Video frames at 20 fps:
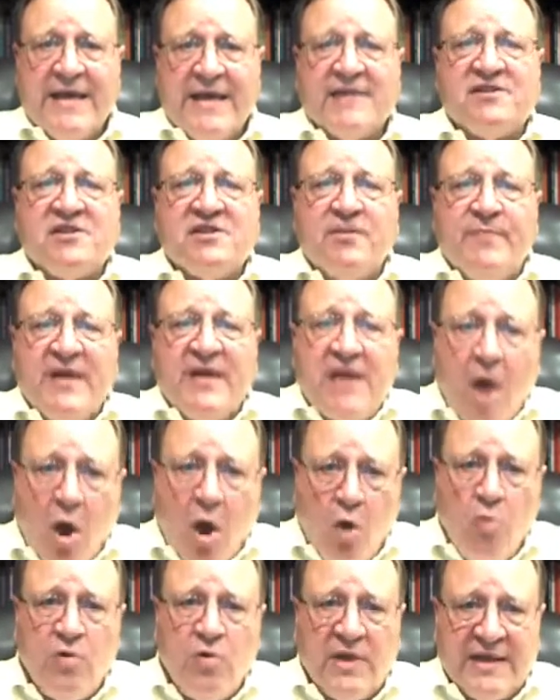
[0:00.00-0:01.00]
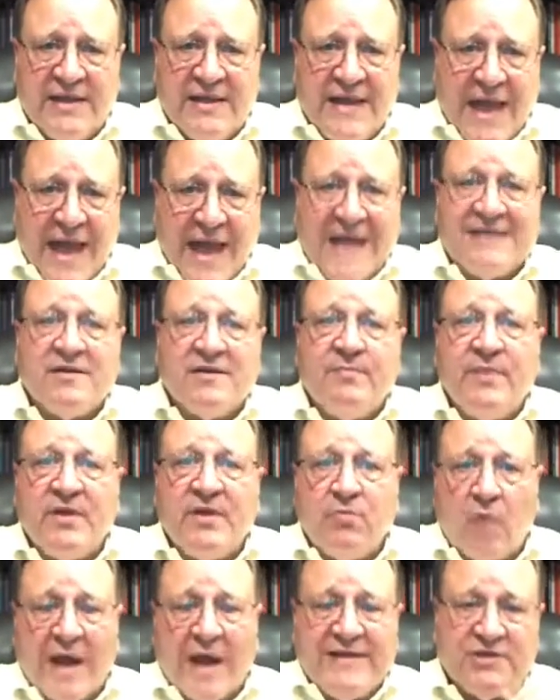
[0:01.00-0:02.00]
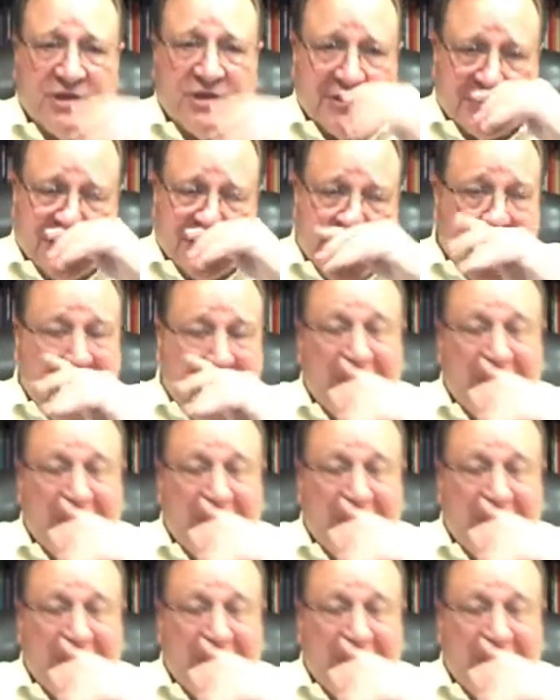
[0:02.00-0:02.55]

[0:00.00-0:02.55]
is to be holy and to be righteous.